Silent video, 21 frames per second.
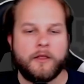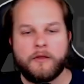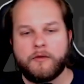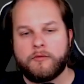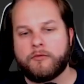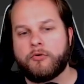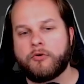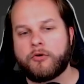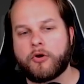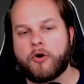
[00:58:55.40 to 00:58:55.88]

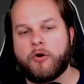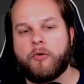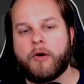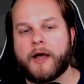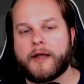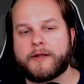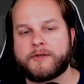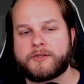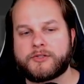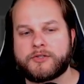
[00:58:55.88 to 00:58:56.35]
we'll go
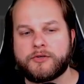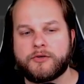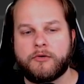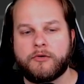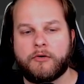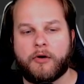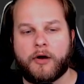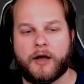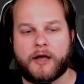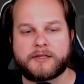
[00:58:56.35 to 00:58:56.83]
on
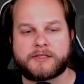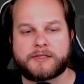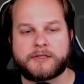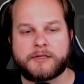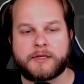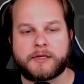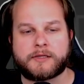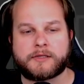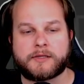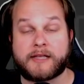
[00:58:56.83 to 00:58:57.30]
to
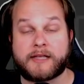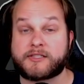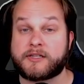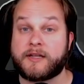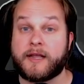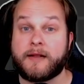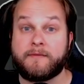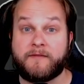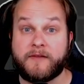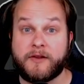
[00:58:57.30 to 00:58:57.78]
Austin's last one.
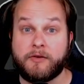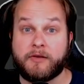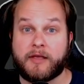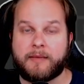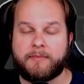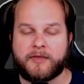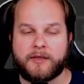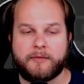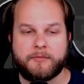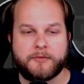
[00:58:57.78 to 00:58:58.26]
Again, video
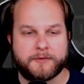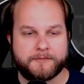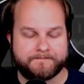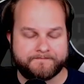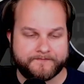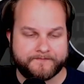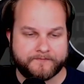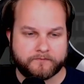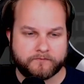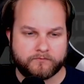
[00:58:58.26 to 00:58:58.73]
game themed.
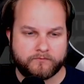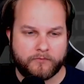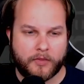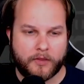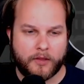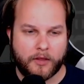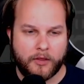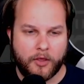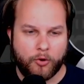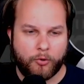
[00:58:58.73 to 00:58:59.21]

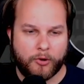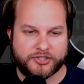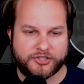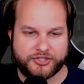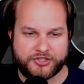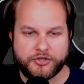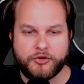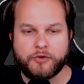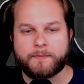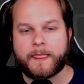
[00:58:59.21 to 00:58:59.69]
Question
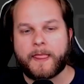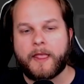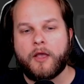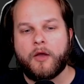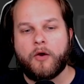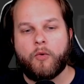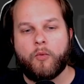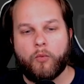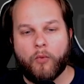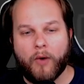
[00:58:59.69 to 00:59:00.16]
2.
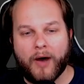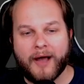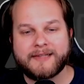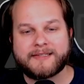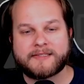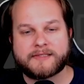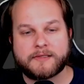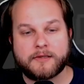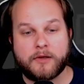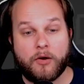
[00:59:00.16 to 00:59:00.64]

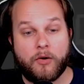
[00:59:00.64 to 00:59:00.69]
What's